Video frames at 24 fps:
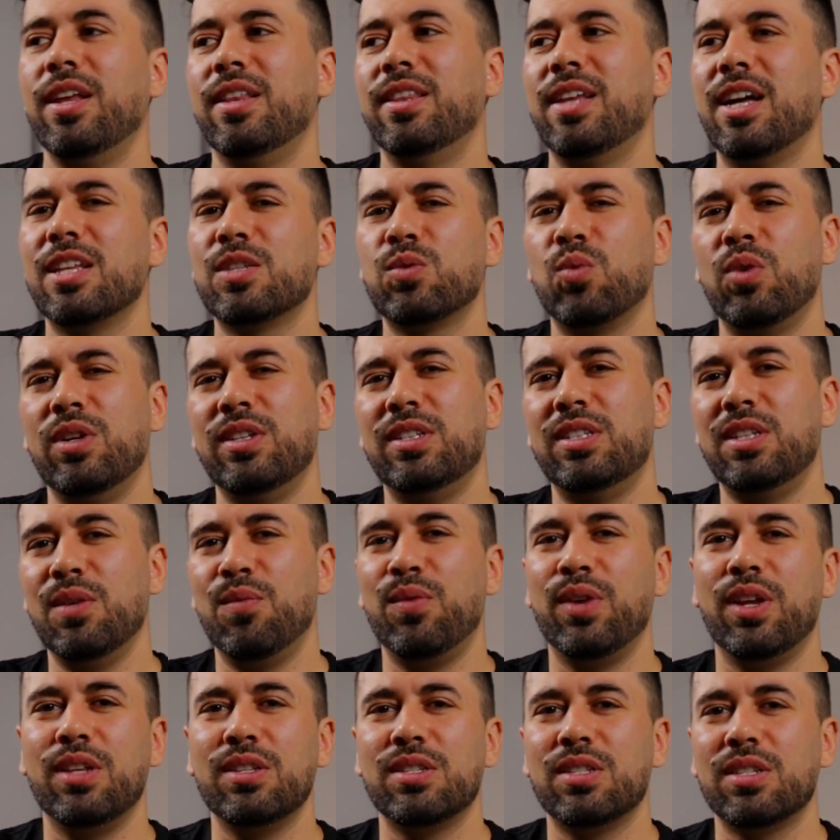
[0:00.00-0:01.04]
And that's where
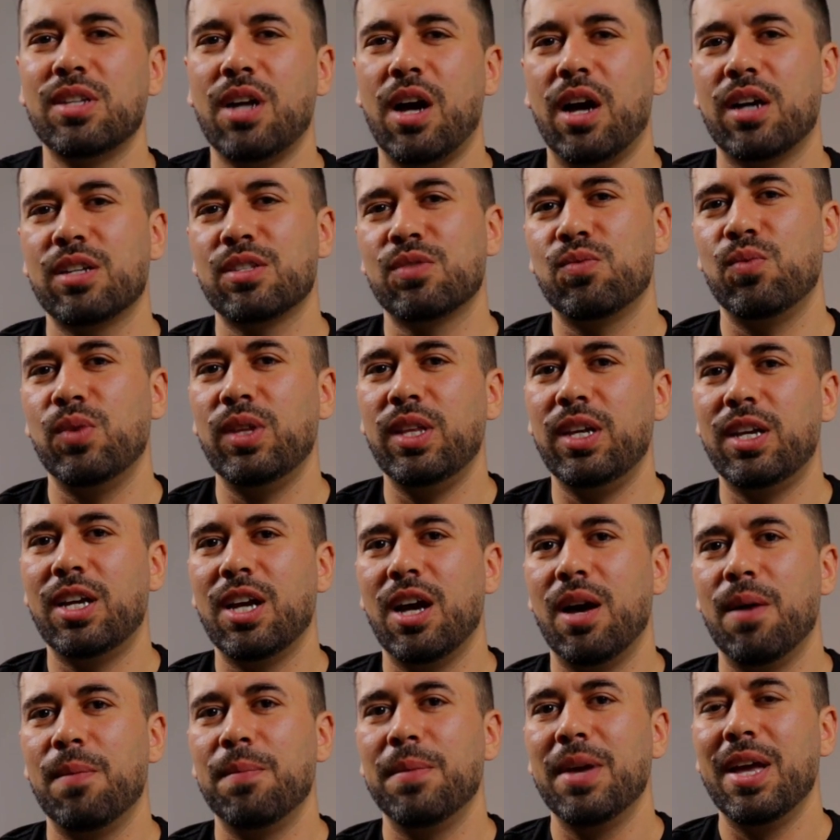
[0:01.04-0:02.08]
dividend stocks really
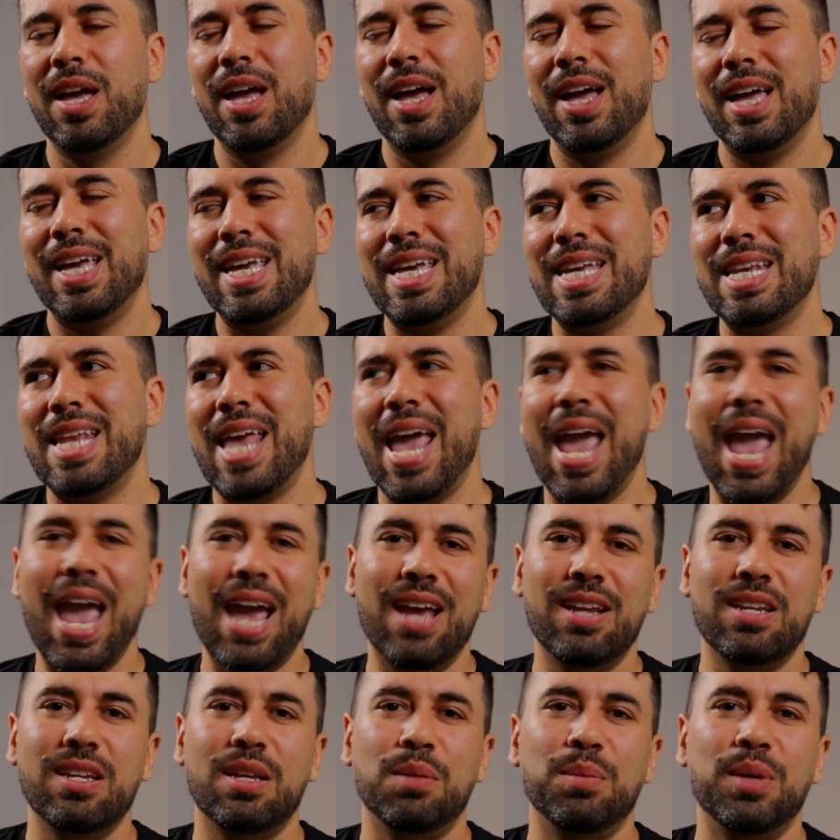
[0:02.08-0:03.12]
come in
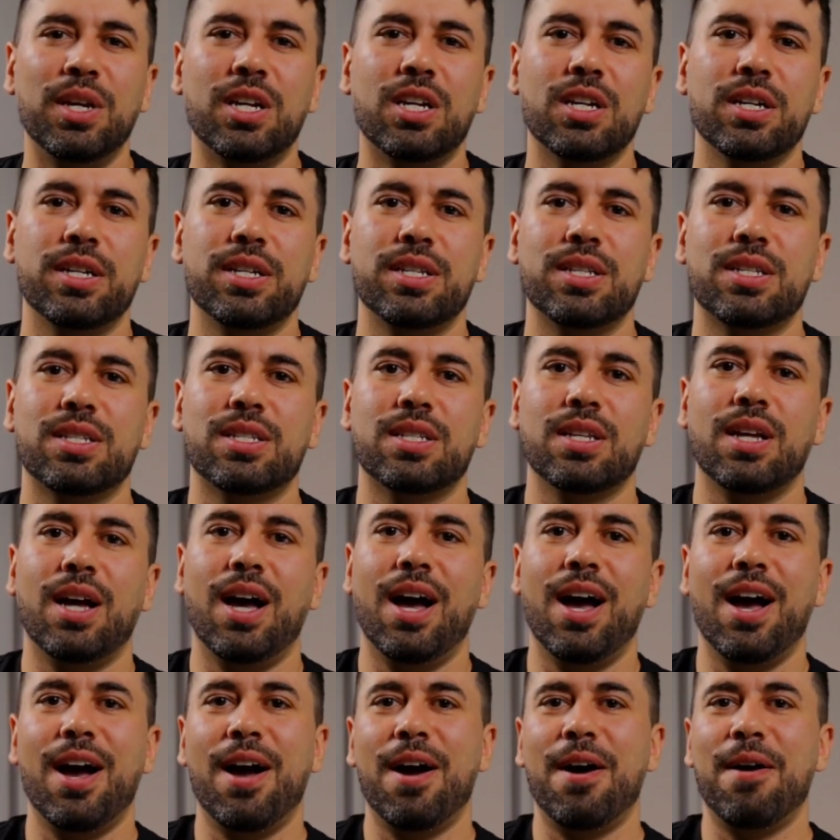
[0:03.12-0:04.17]
handy, because
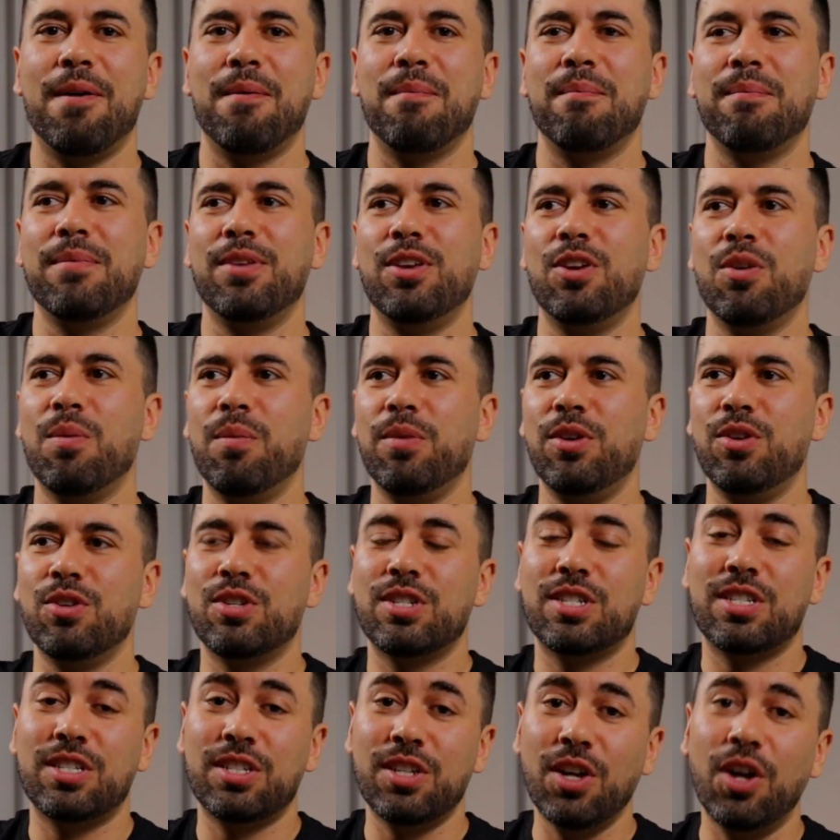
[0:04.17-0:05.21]
you're
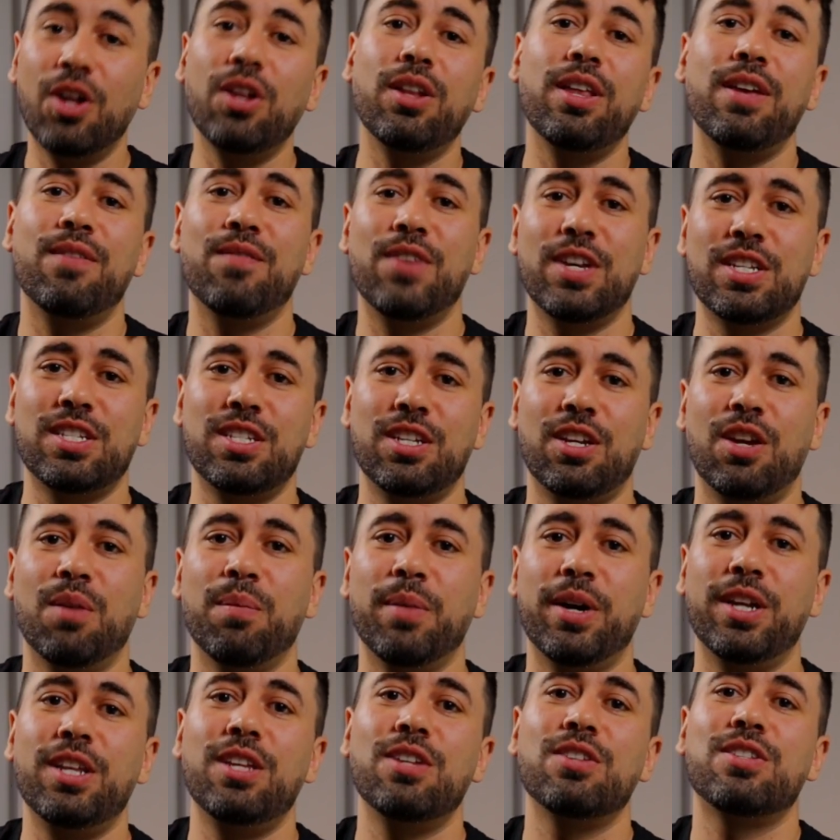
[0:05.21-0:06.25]
still investing your
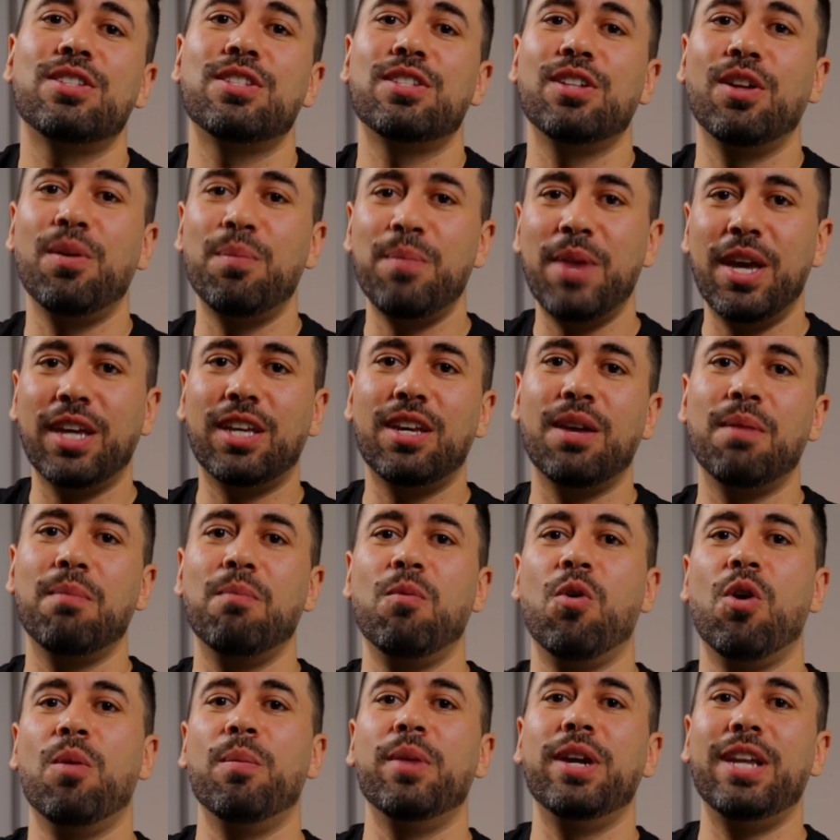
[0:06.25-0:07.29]
money, you're still making
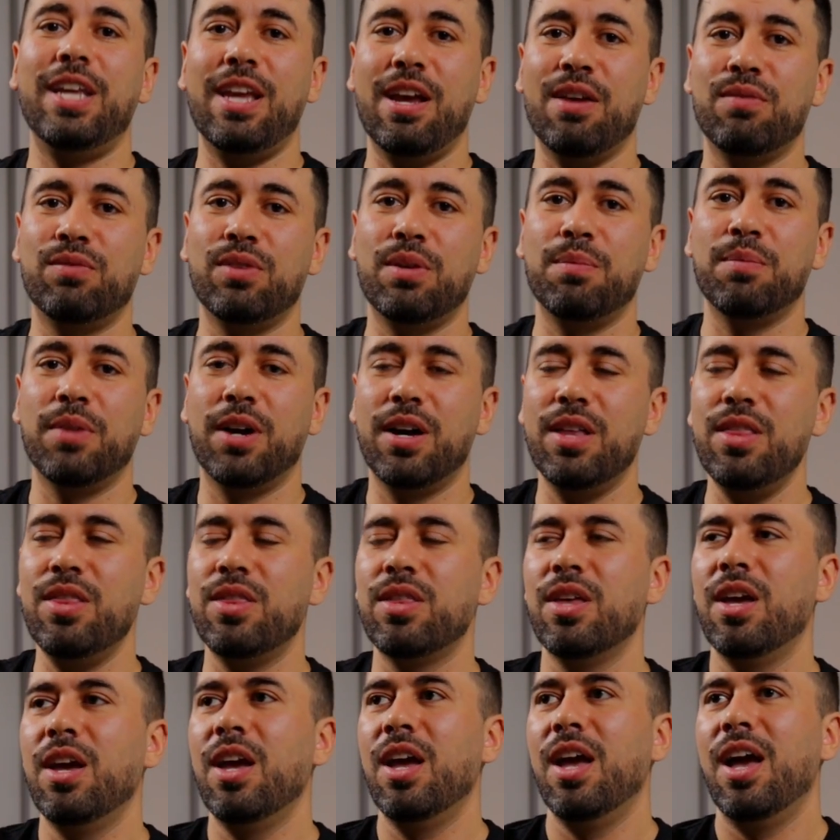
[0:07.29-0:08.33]
more money every
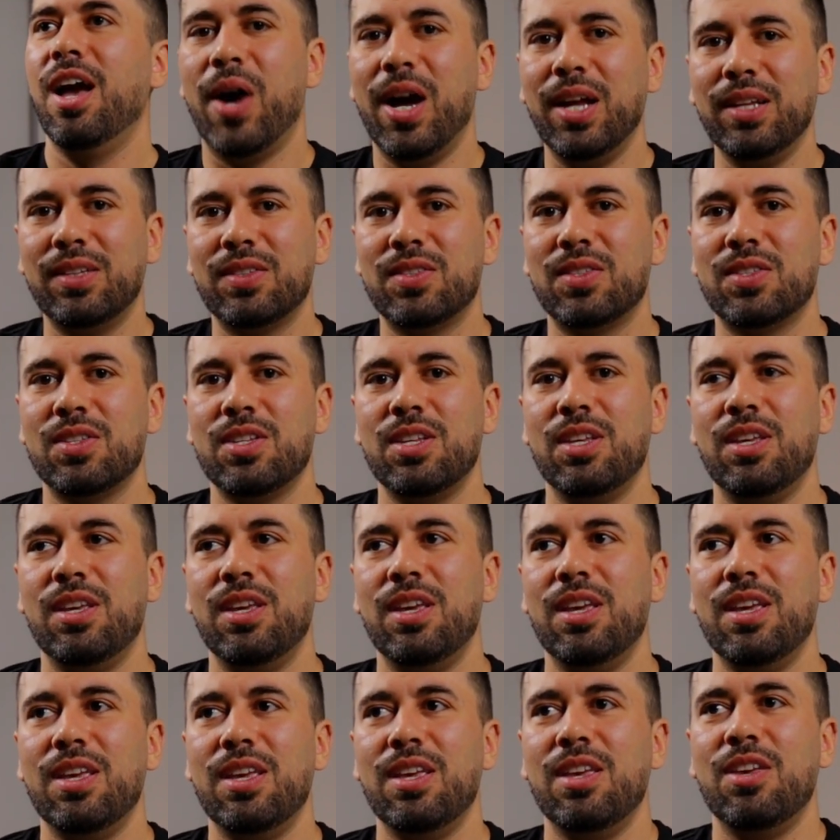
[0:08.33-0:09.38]
month, but
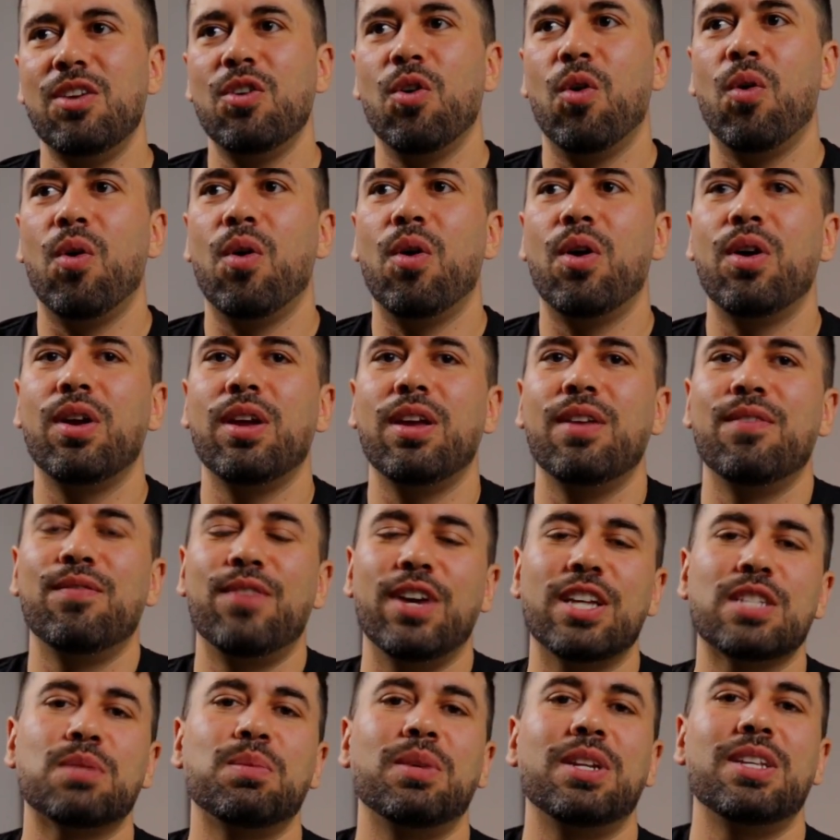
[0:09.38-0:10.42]
your
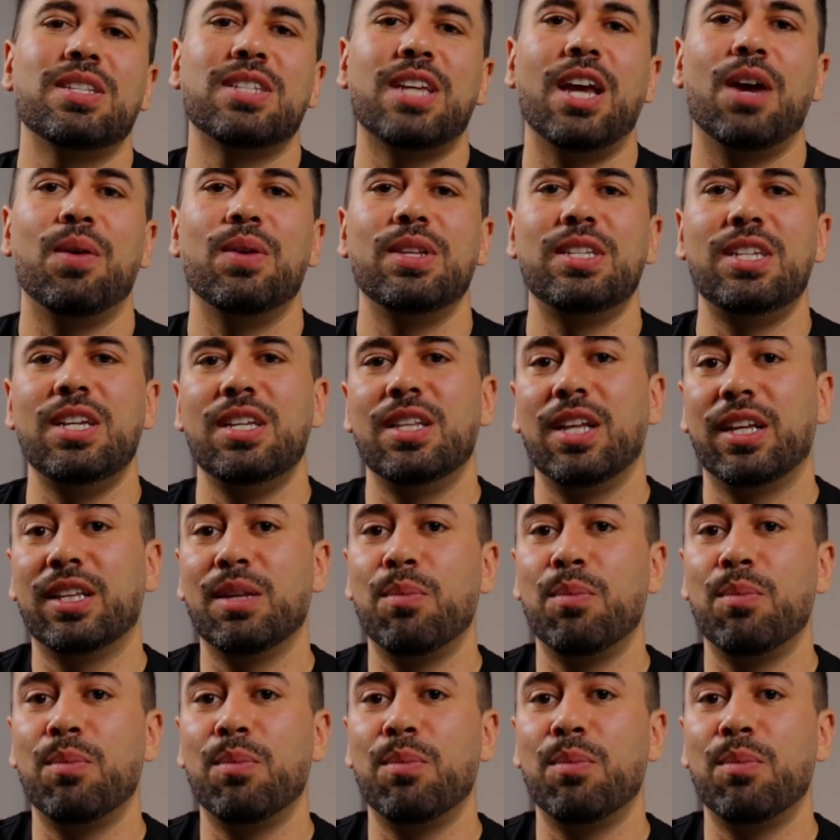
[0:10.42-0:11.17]
investment is guaranteed.